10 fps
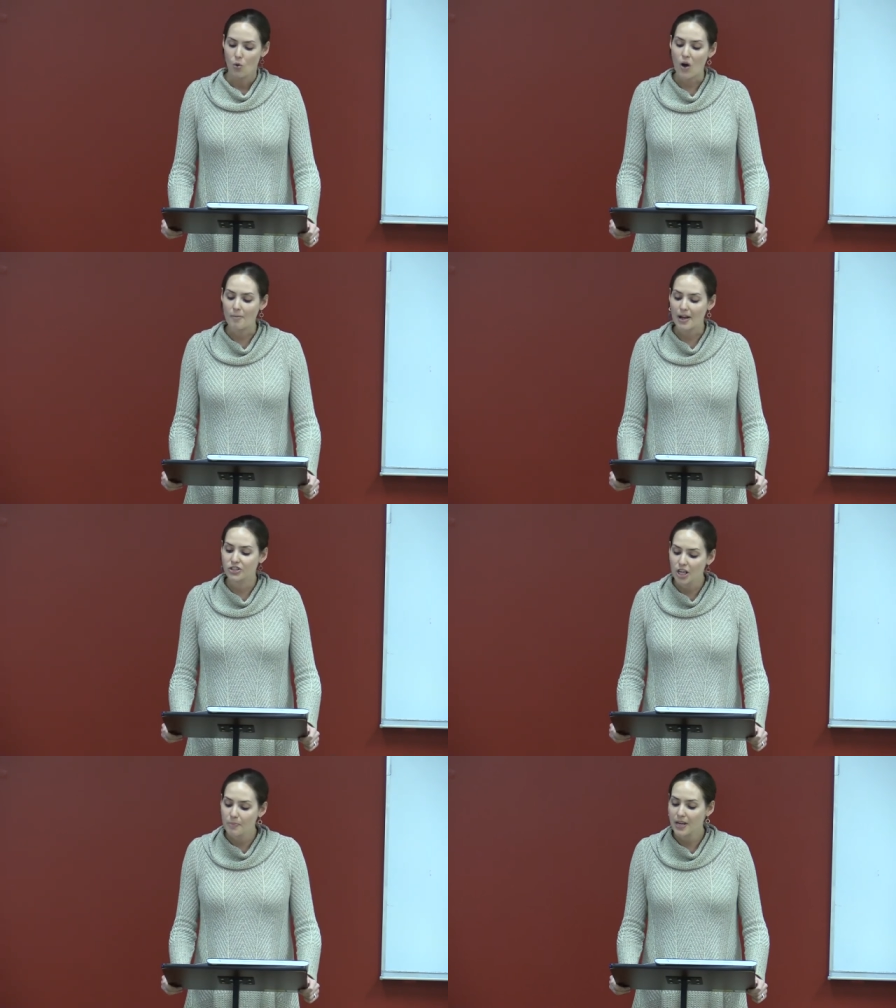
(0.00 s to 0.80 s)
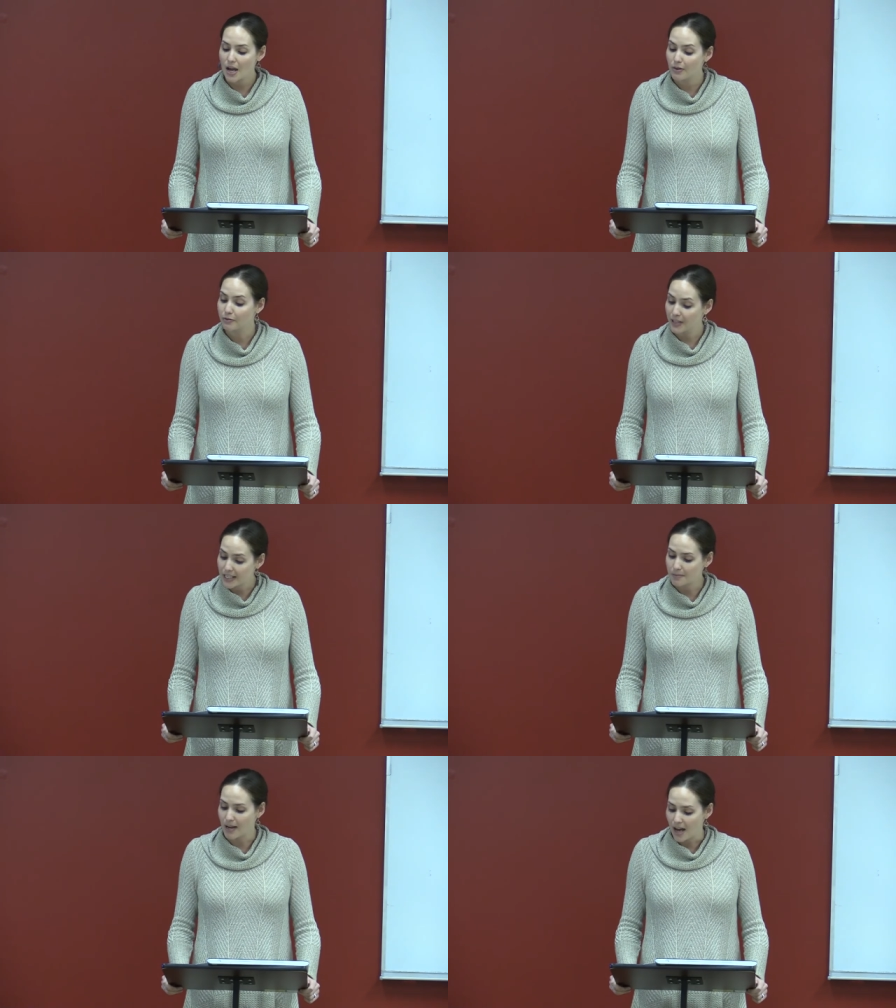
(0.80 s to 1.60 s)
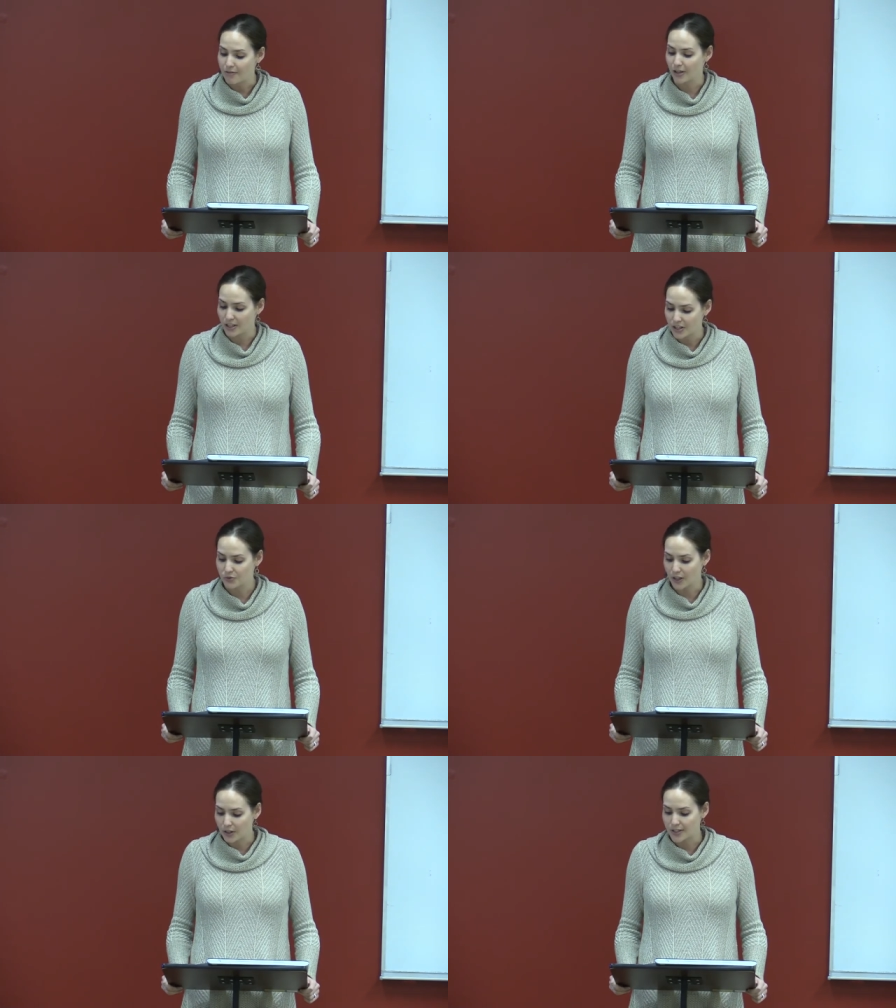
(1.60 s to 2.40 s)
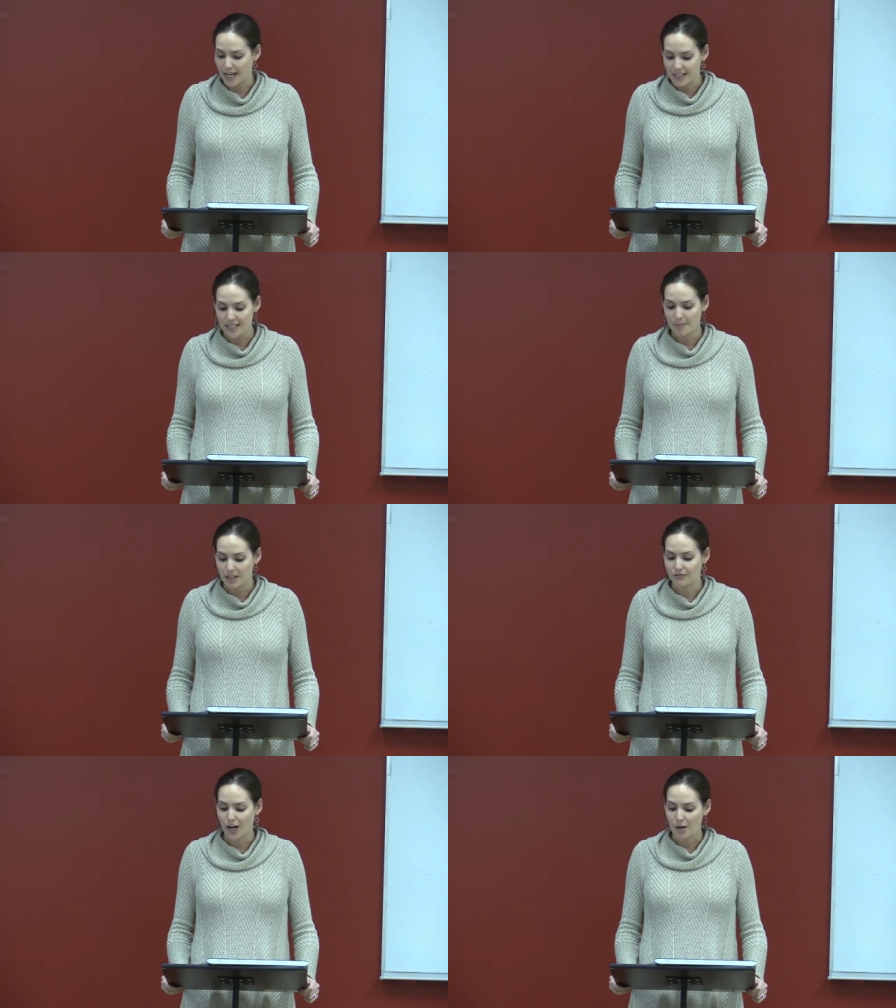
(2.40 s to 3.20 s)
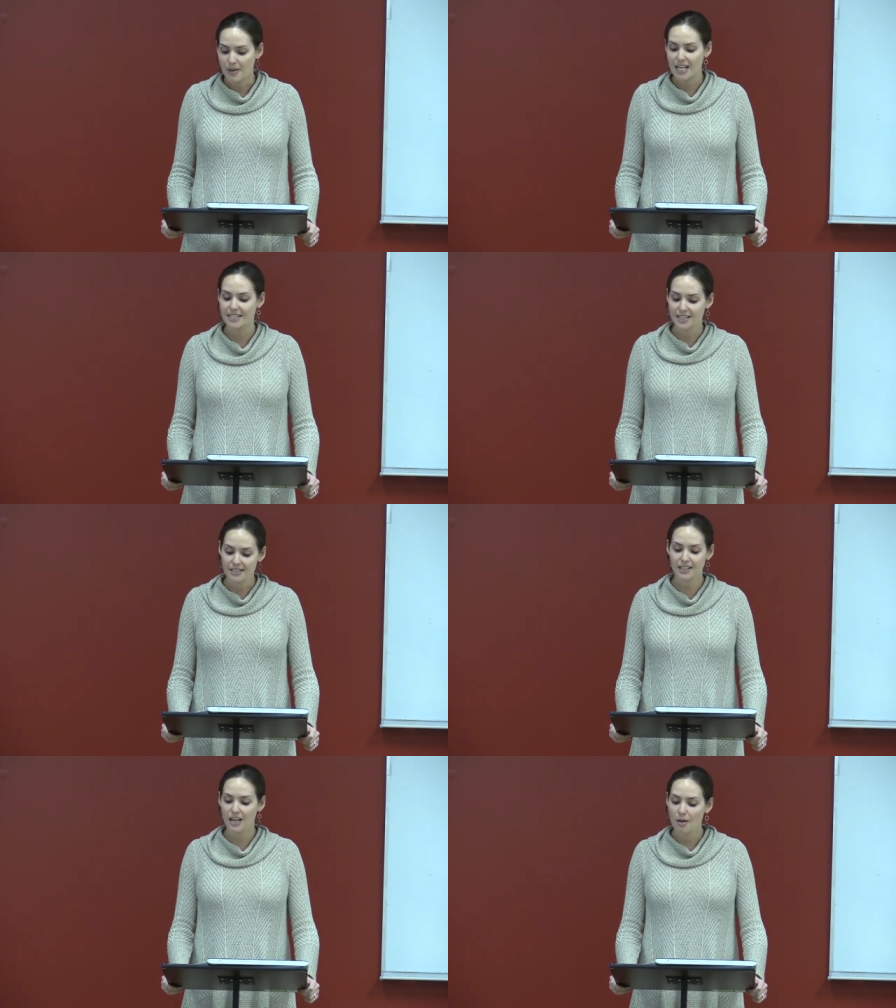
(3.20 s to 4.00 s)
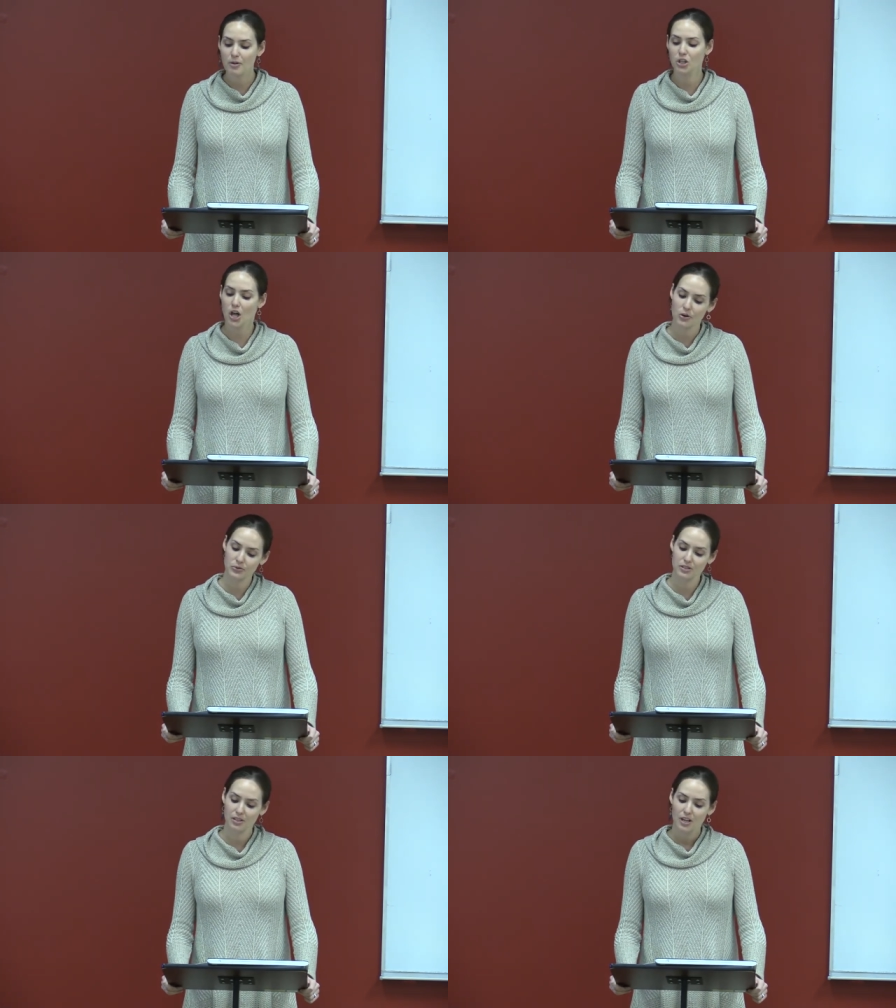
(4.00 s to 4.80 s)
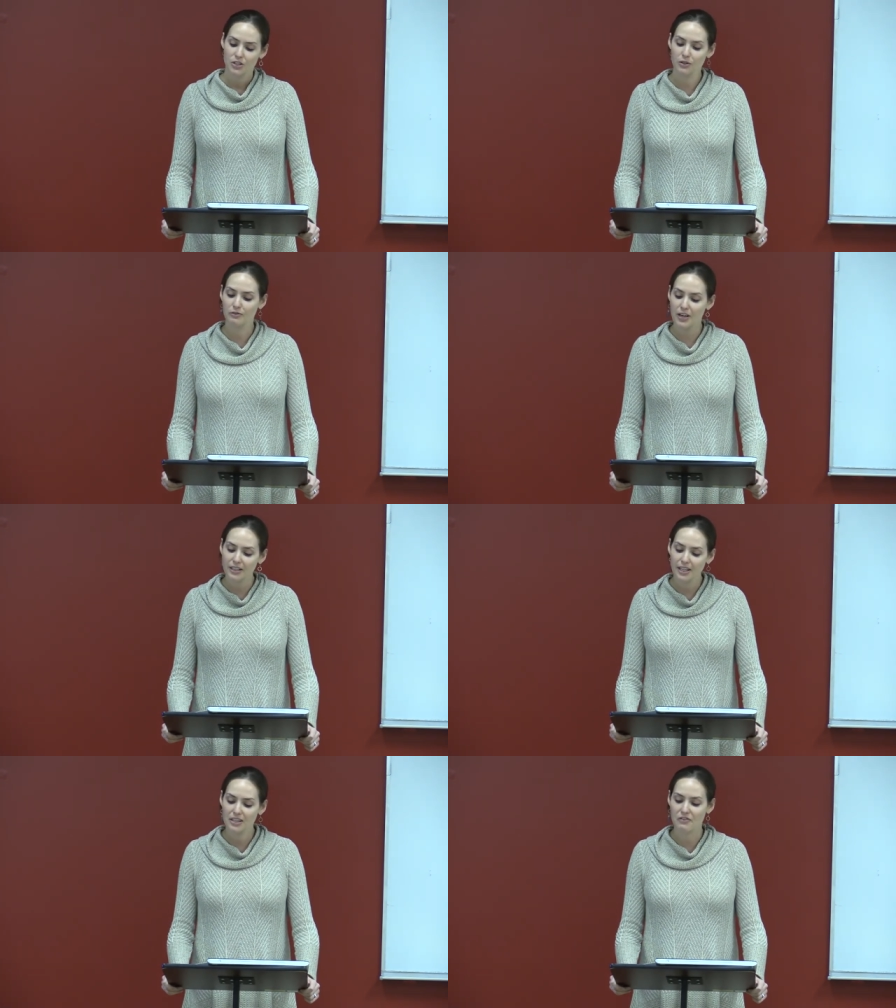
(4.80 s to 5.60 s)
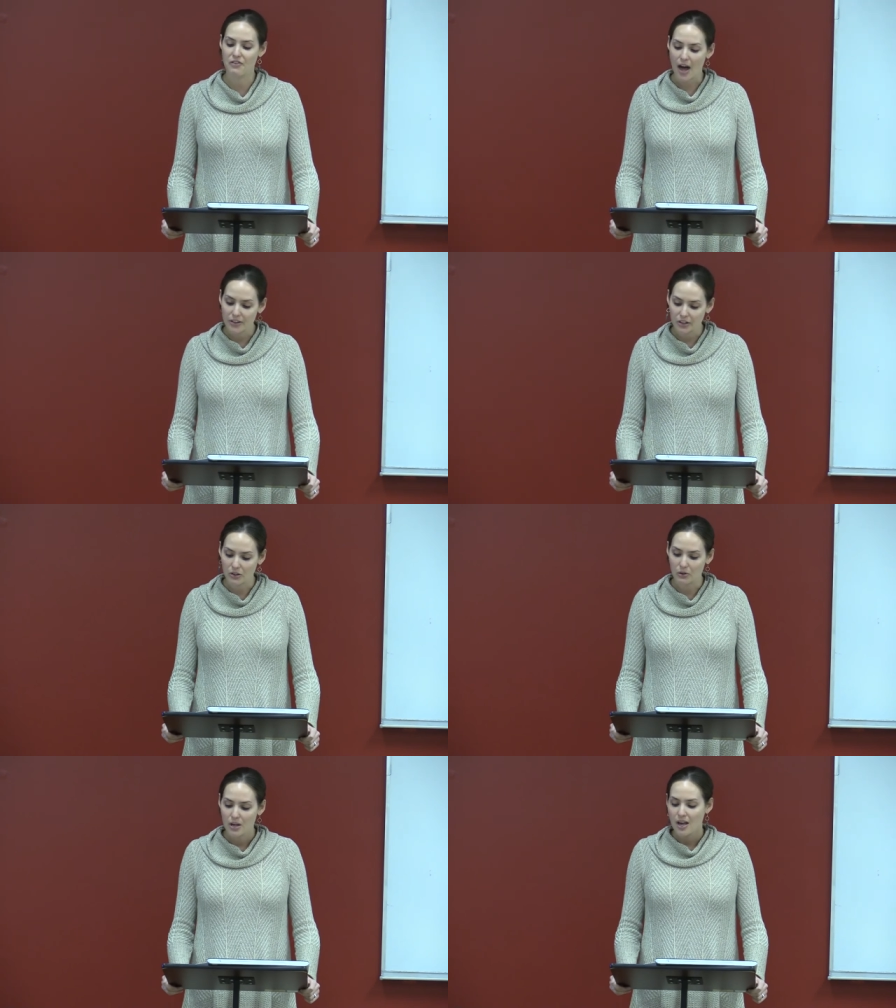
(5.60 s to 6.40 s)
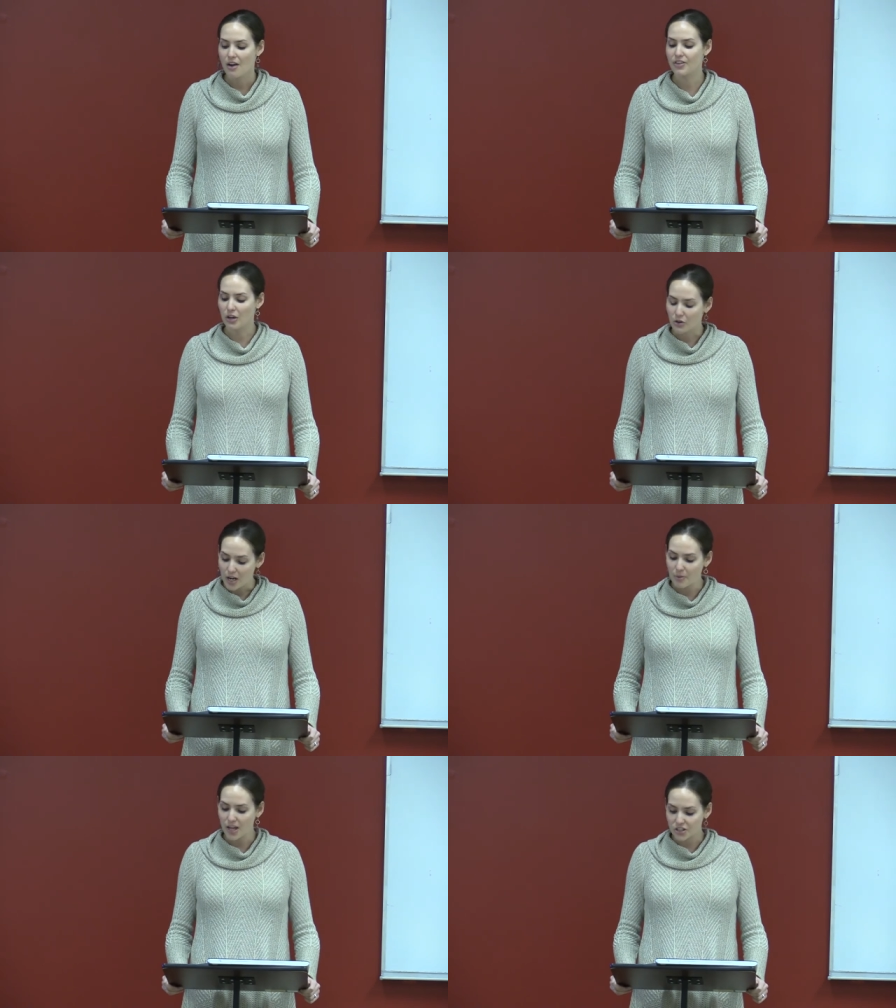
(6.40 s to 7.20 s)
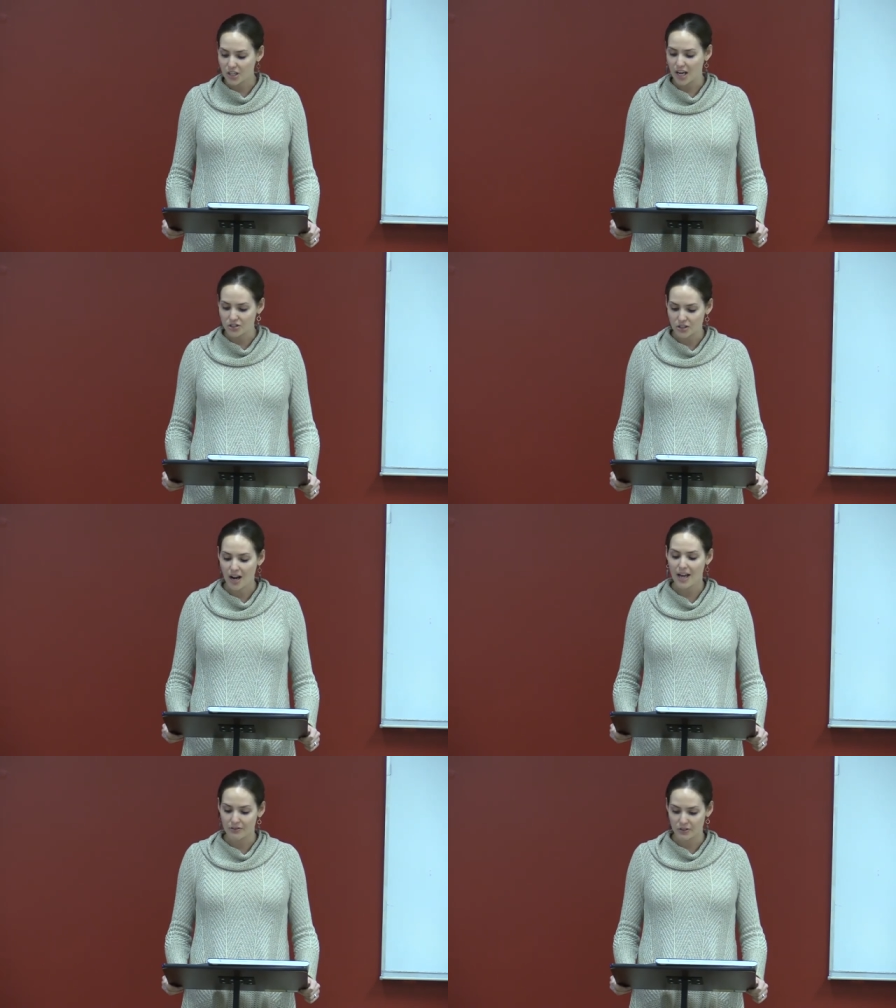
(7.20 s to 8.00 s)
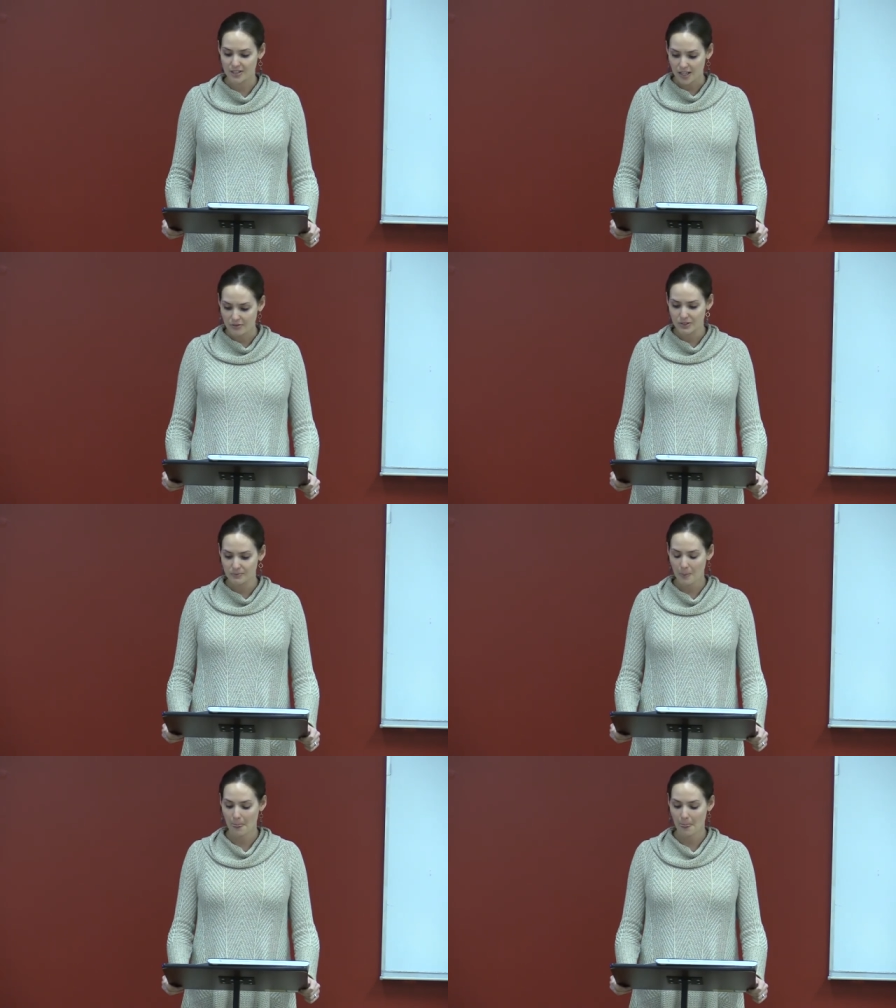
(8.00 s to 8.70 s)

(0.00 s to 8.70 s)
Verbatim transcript: While my G P A reflects my effort in this rigorous academic environment, it doesn't come close to revealing the value of the incredible education I have received.